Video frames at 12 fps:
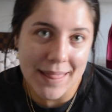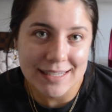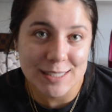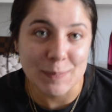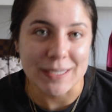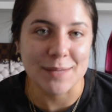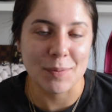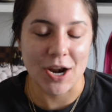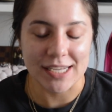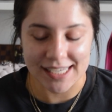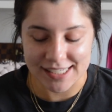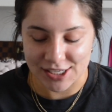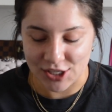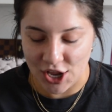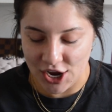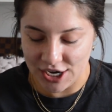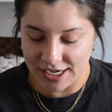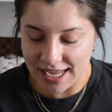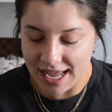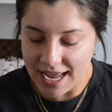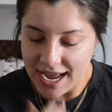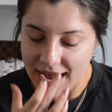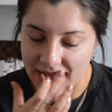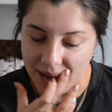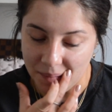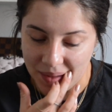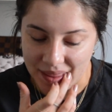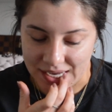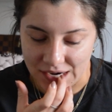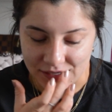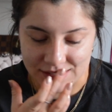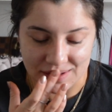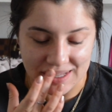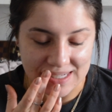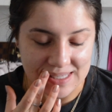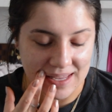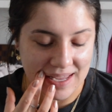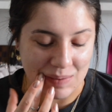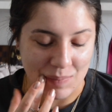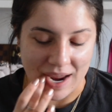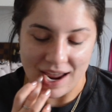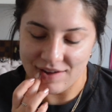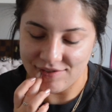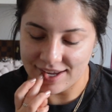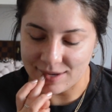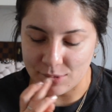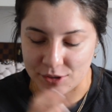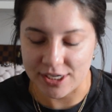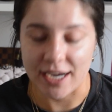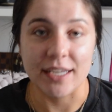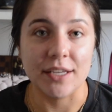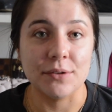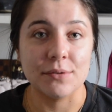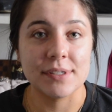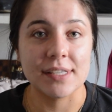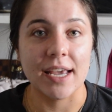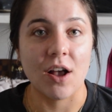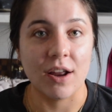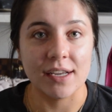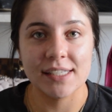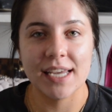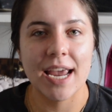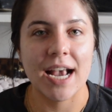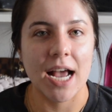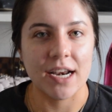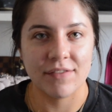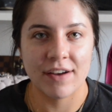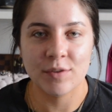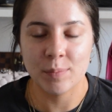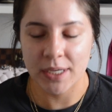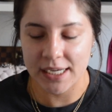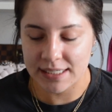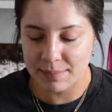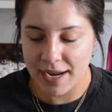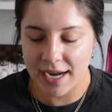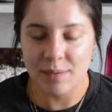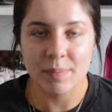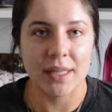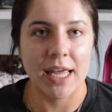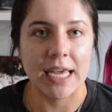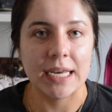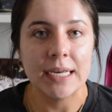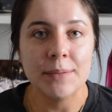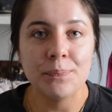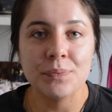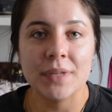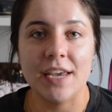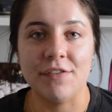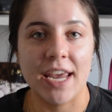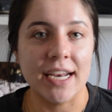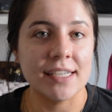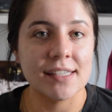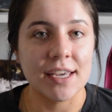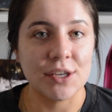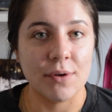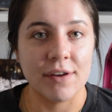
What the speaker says: speed the process along. And then also things that like might have like multi-use. Like honestly, I kind of have a plan in mind, but like if Katie's like, you